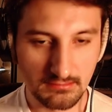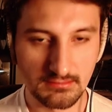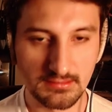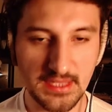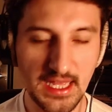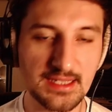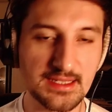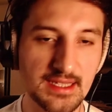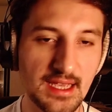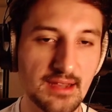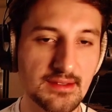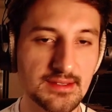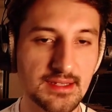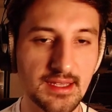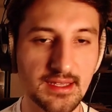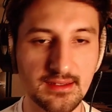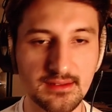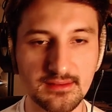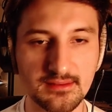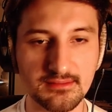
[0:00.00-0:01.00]
That sounds
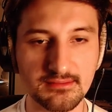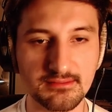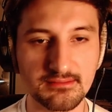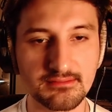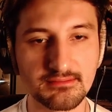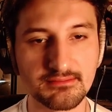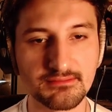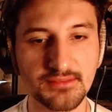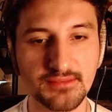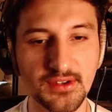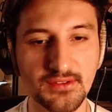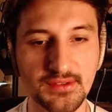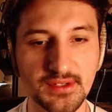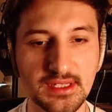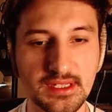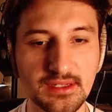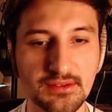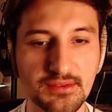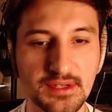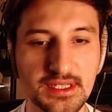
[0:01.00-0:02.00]
like a
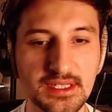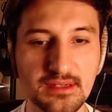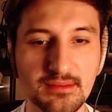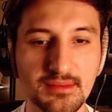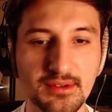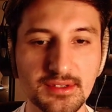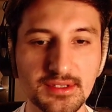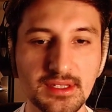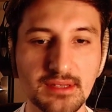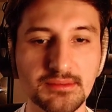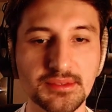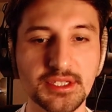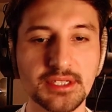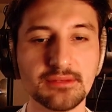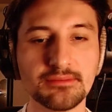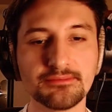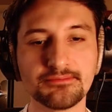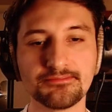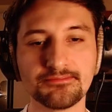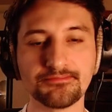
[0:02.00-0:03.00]
perfectly reasonable
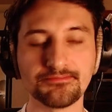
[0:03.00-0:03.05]
assumption.